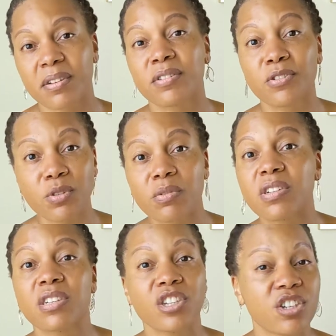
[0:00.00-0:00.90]
is turmeric
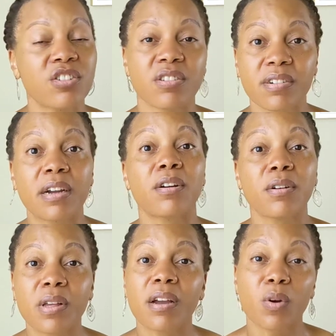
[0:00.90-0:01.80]
and ginger
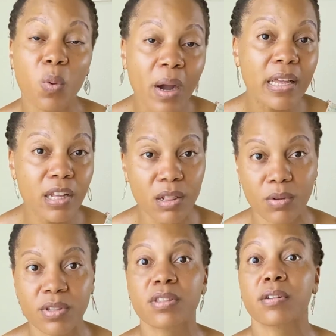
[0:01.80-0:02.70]
are quite
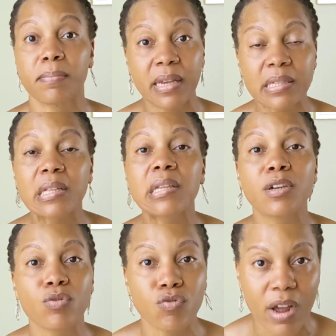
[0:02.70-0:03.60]
close. They're basically
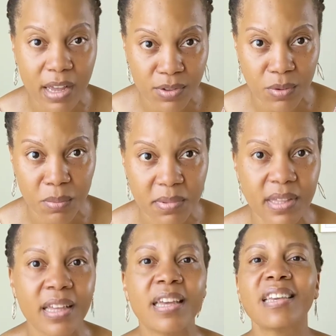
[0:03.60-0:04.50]
rhizomes.
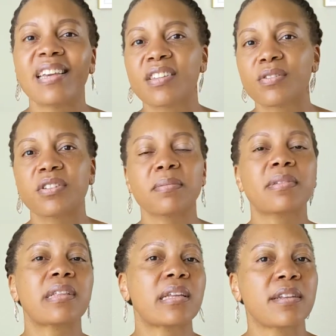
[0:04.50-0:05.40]
Yes, there's some
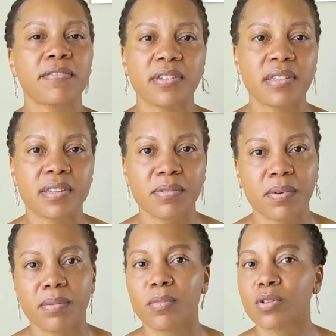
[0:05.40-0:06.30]
slight differences,
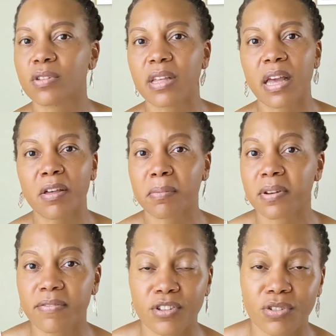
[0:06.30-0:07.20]
but most of the health
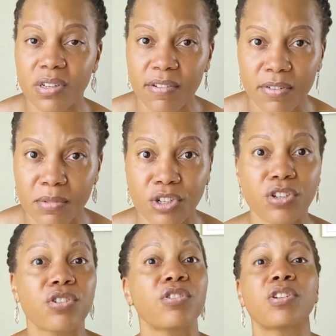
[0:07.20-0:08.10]
benefits you get from
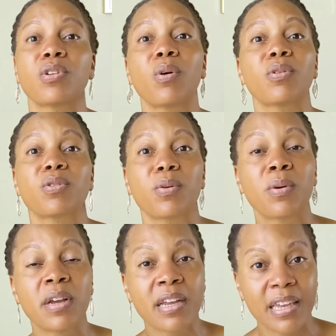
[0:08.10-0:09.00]
ginger, you can also
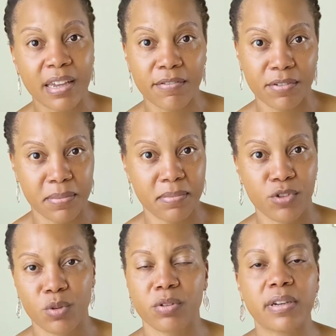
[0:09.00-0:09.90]
get from
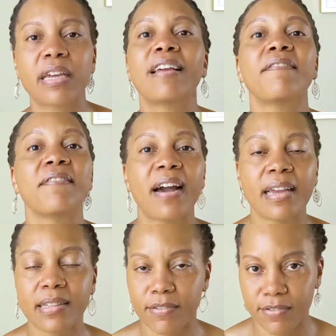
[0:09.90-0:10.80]
turmeric, and
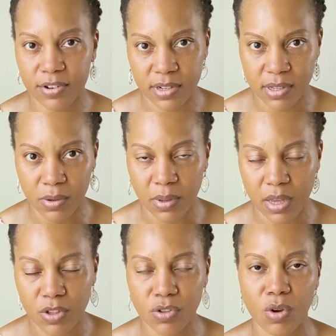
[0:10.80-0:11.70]
vice versa.
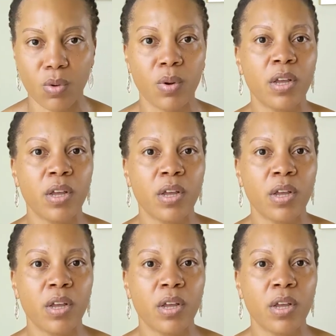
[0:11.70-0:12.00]
Okay, so